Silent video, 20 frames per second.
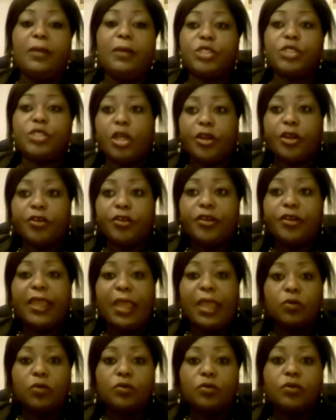chartered
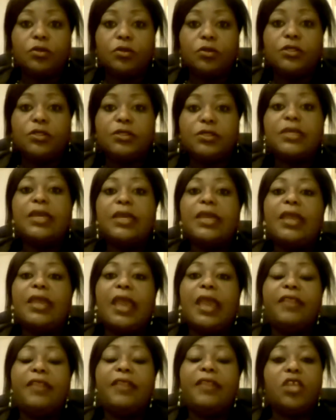accountants,
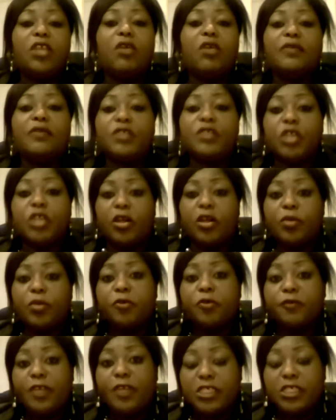and then you have chartered
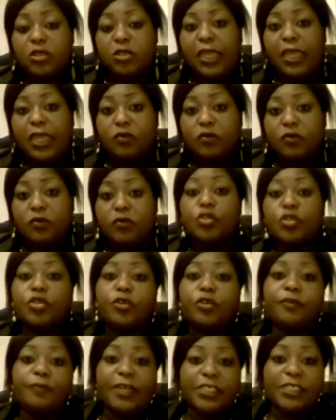professional accountant,
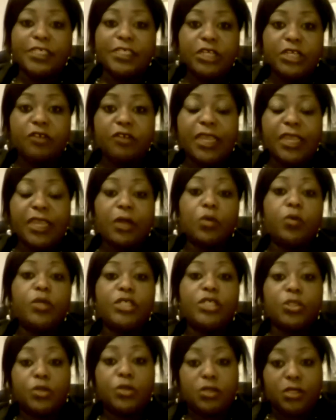certified general accountant,
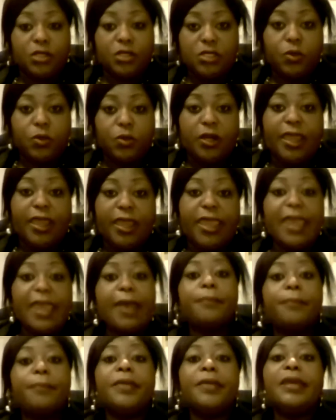which is what I
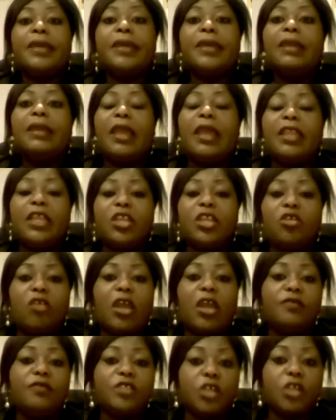am, and then you
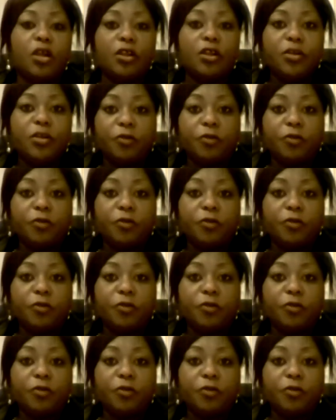have chartered